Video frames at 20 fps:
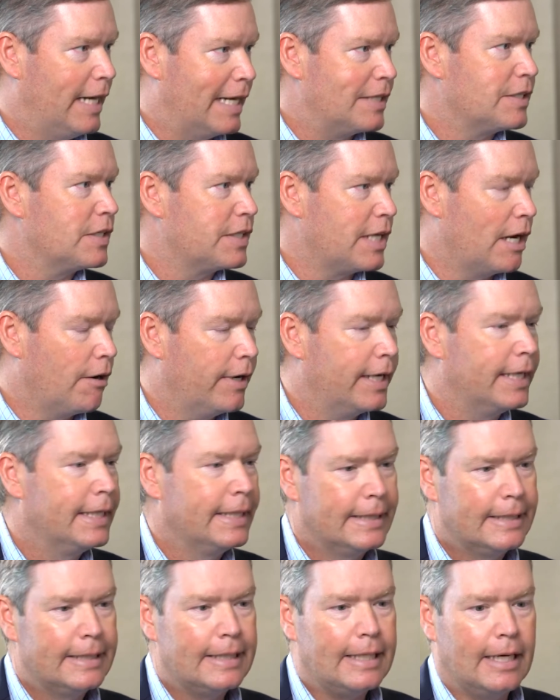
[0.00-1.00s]
necessary
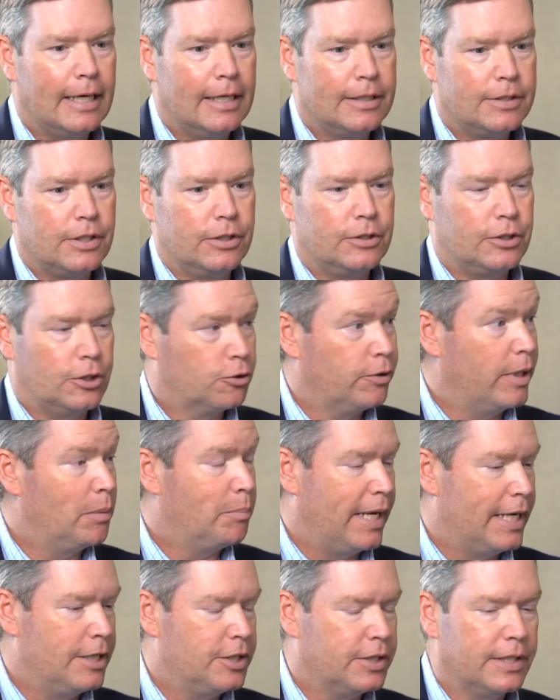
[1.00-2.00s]
to
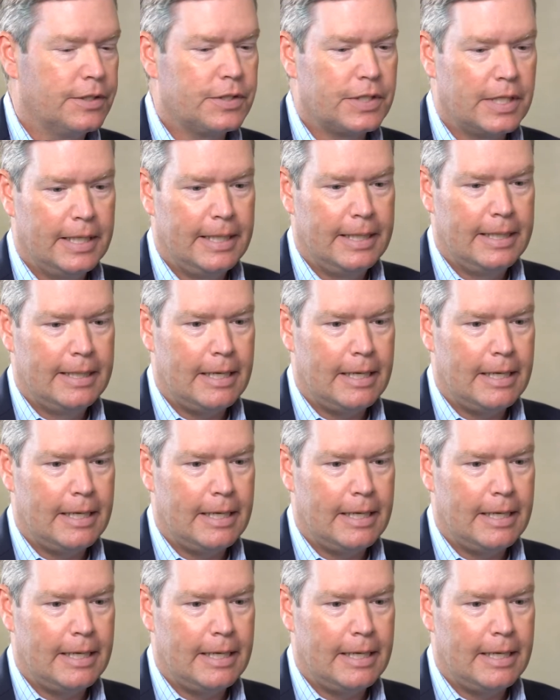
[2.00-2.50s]
treat patients.